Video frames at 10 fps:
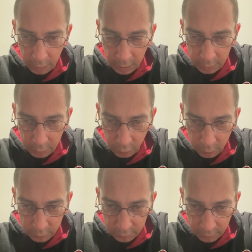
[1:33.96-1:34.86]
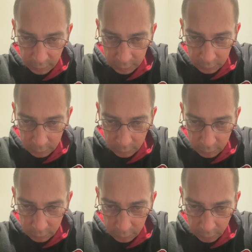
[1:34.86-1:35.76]
I know what it's like
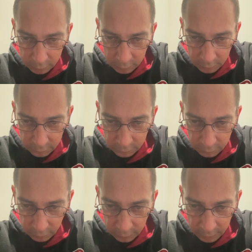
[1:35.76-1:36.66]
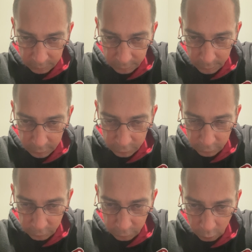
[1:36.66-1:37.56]
not to necessarily have the best
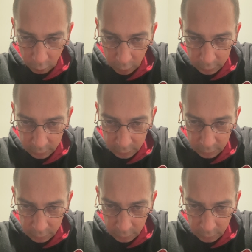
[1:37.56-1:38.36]
shoes to walk in